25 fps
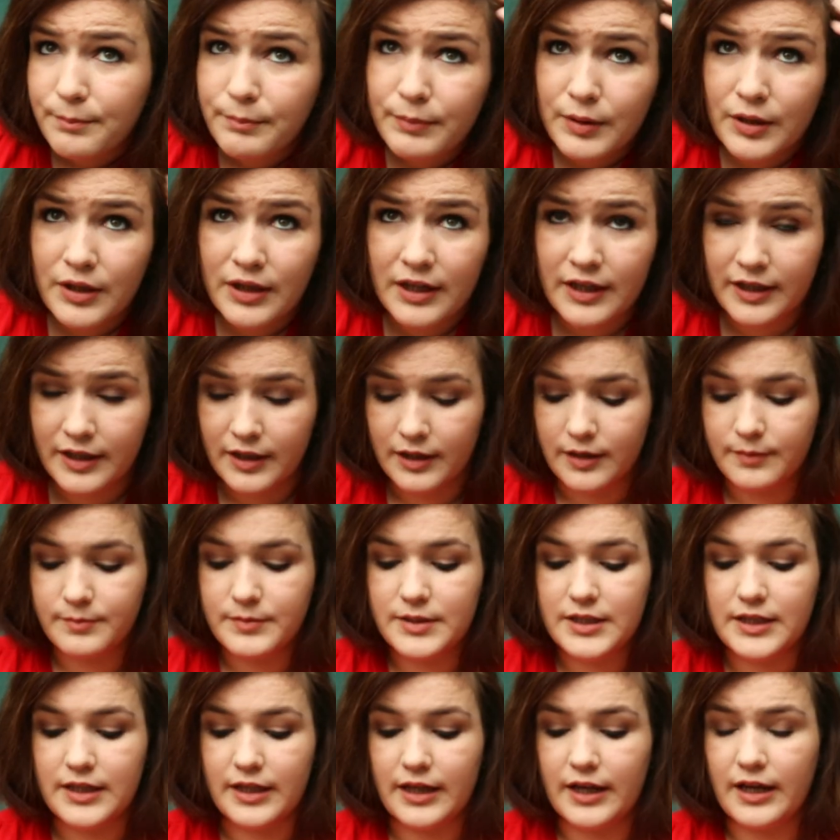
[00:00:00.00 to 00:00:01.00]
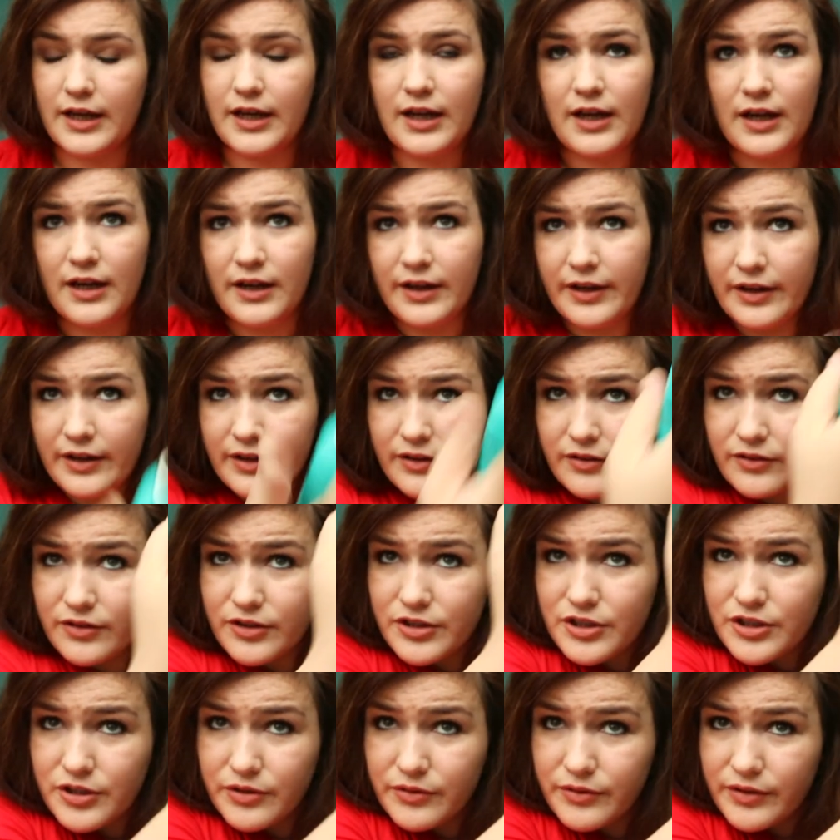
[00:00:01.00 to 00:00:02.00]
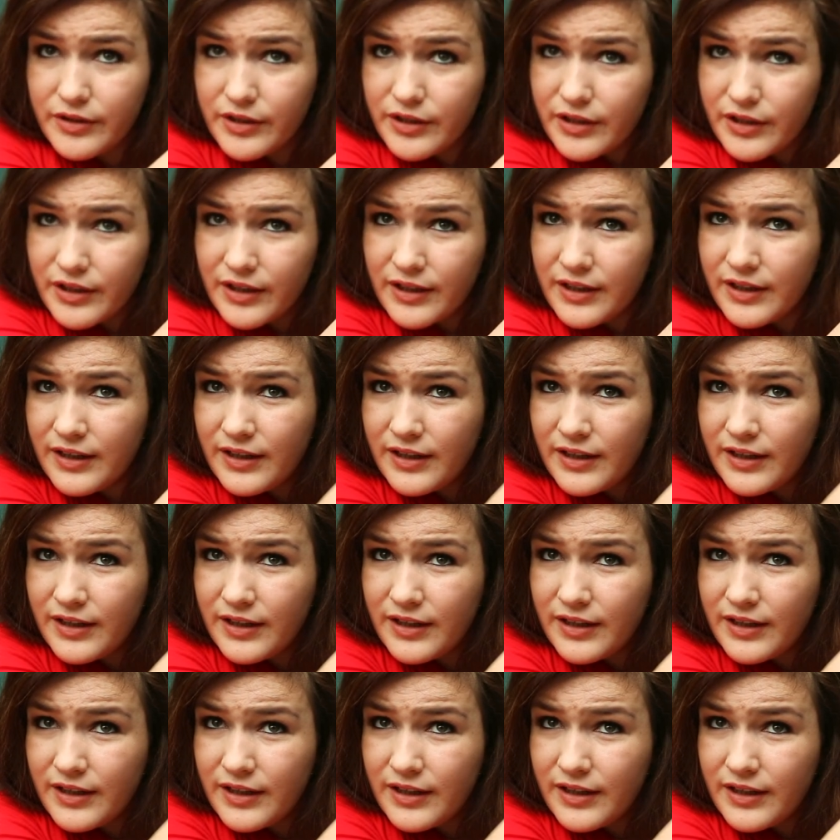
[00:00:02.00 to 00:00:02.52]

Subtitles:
but I am today. I'm gonna show you.